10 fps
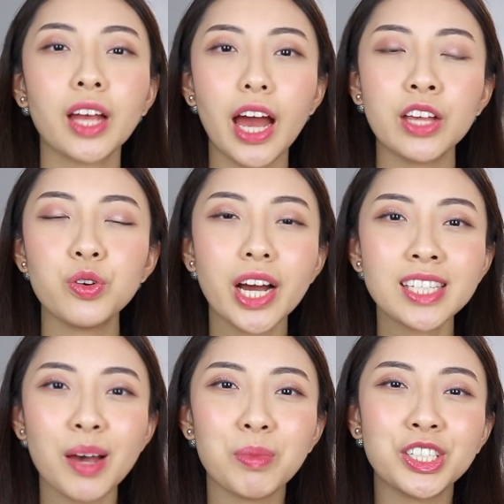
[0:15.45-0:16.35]
And you
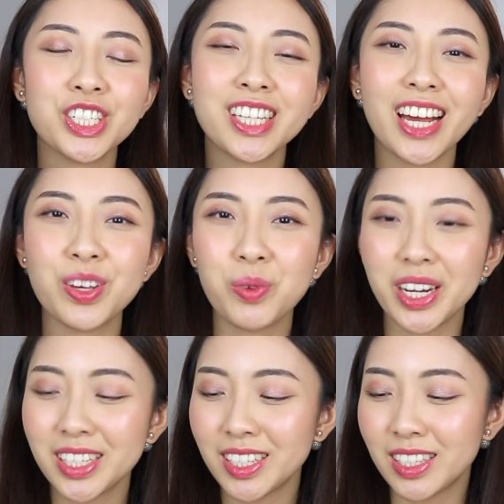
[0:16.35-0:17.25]
guys had mentioned that you
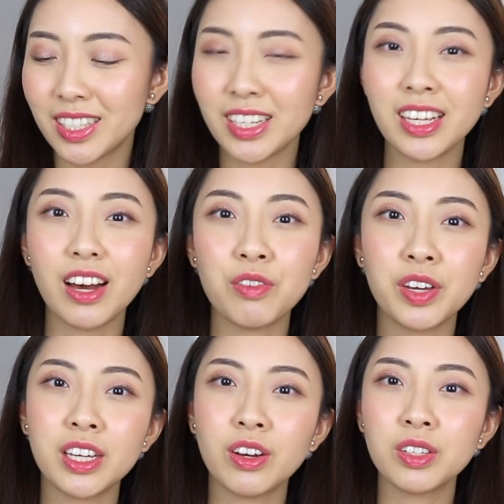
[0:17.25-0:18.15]
wanted to see a
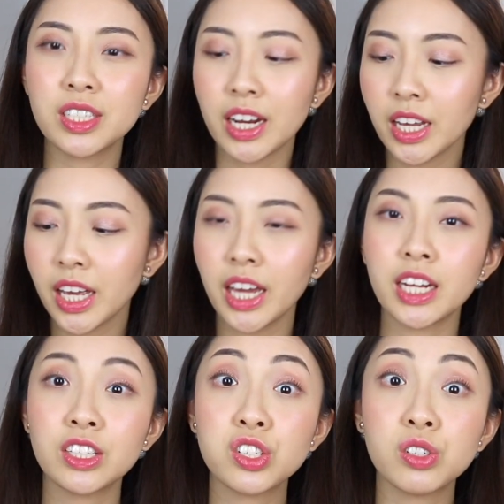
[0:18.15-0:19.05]
video
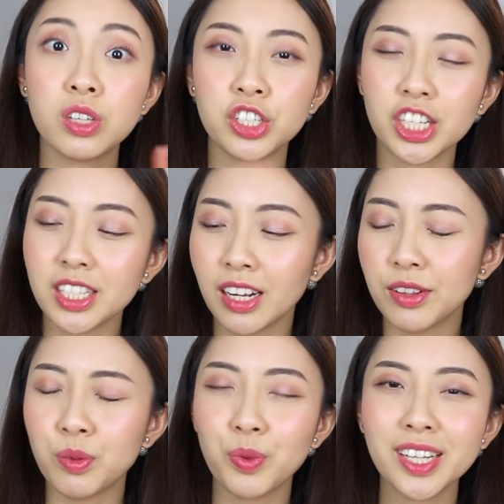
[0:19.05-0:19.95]
dedicated to the Juste Un
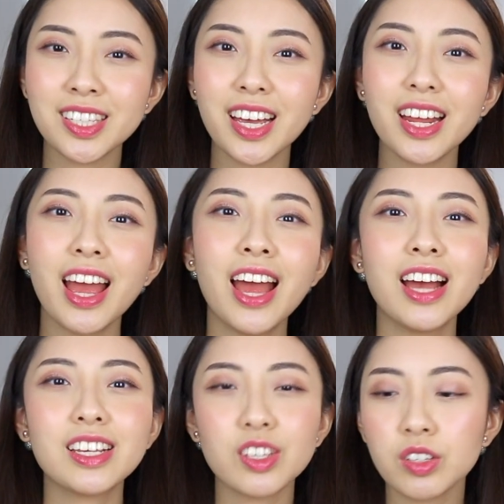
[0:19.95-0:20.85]
Clou bracelet,
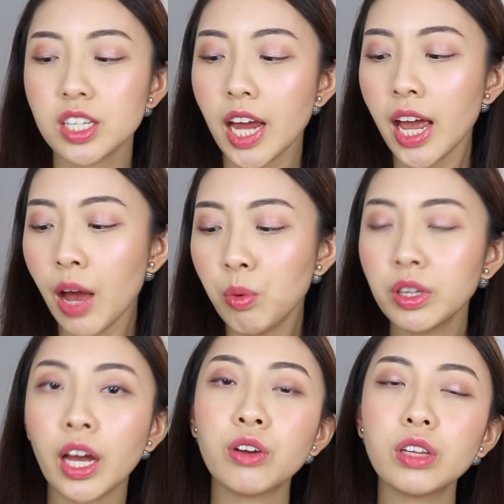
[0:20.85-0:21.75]
so today I will
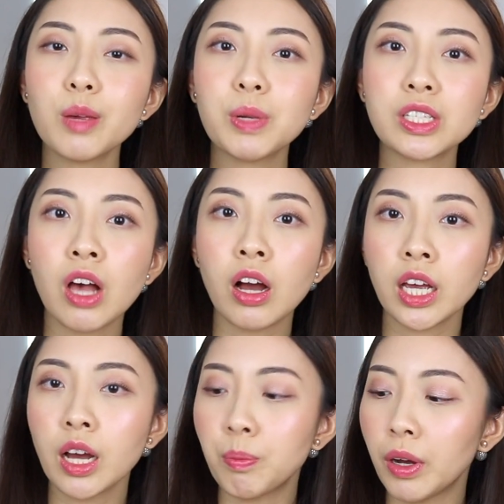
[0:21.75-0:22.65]
not only be
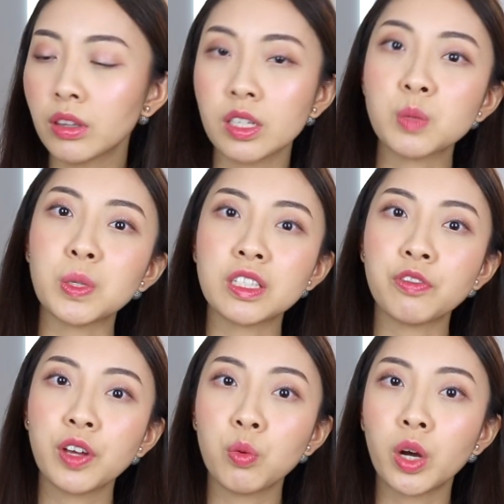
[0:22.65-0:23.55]
talking about the
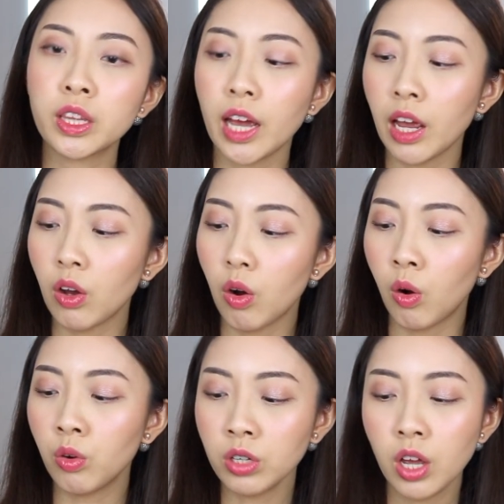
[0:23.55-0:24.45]
specific one that I
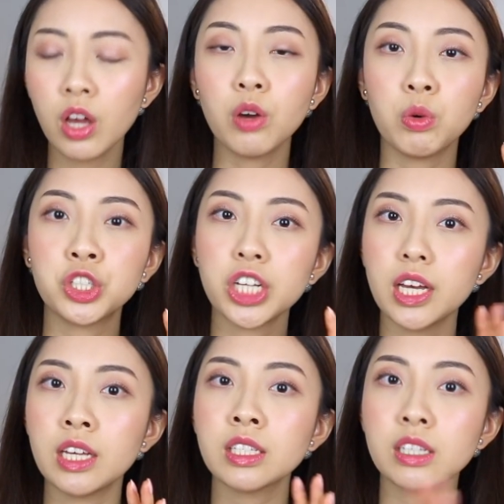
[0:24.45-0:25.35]
own, which
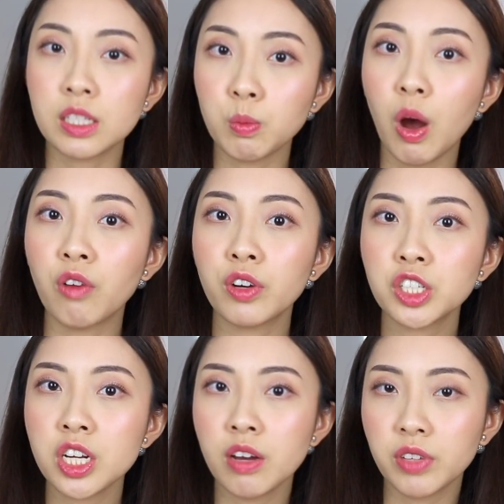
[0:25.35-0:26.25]
is the small
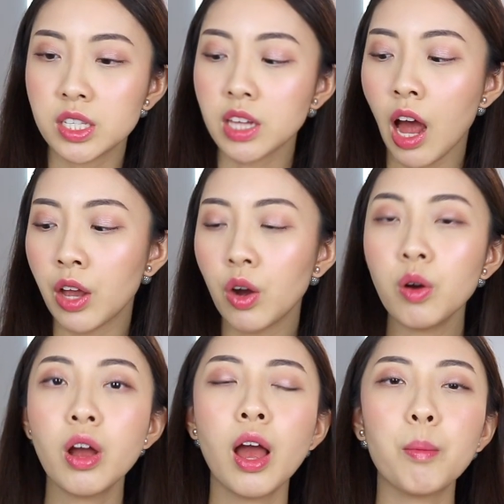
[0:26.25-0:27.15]
version of the
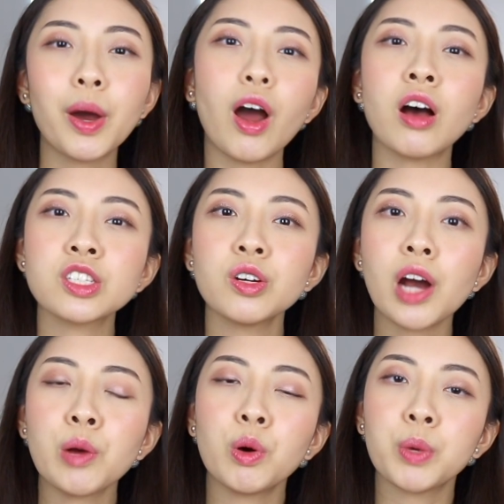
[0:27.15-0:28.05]
style, but also
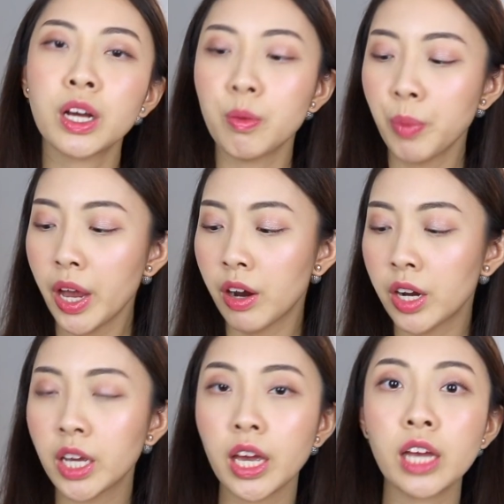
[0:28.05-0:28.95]
I will be
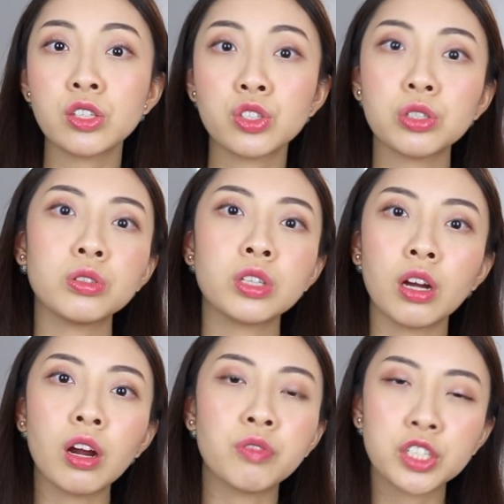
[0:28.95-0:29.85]
comparing it to
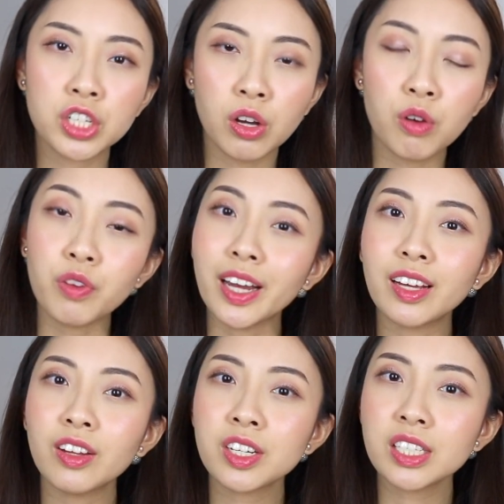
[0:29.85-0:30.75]
the original
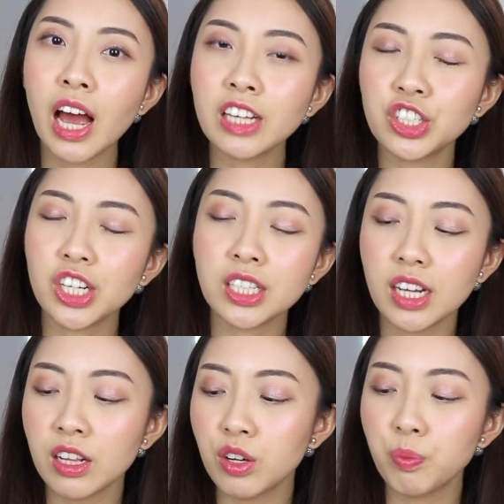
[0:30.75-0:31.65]
regular size Juste
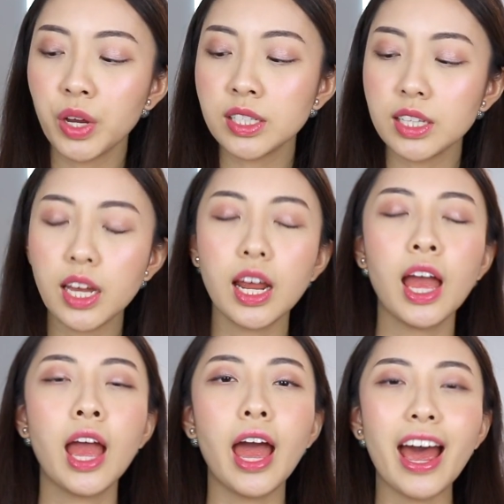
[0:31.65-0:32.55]
Un Clou bracelet,
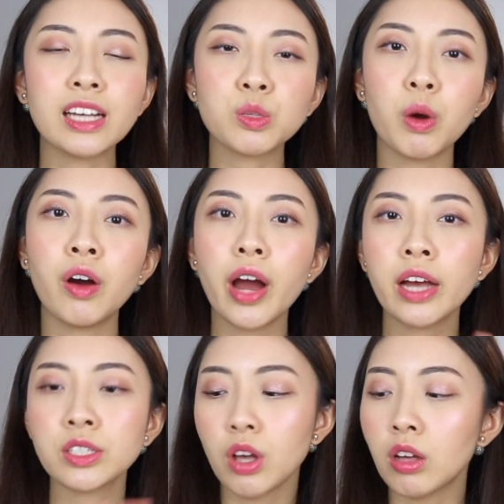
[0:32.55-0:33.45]
as well
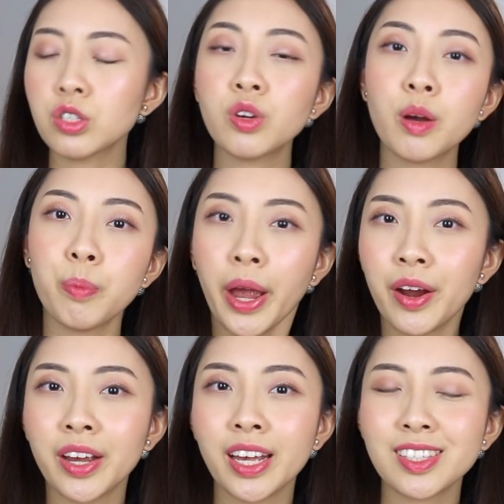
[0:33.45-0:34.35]
as also
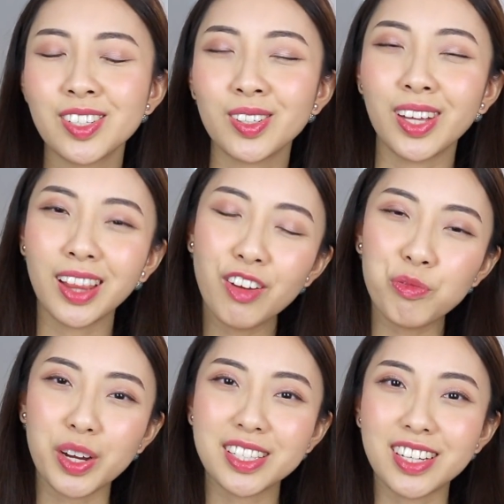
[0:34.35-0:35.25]
comparing it to the Love
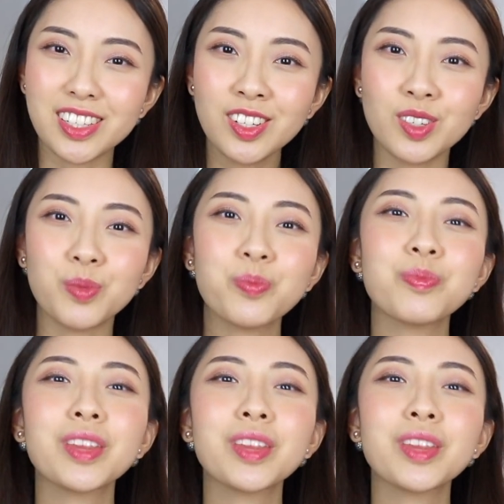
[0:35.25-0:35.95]
bracelet too.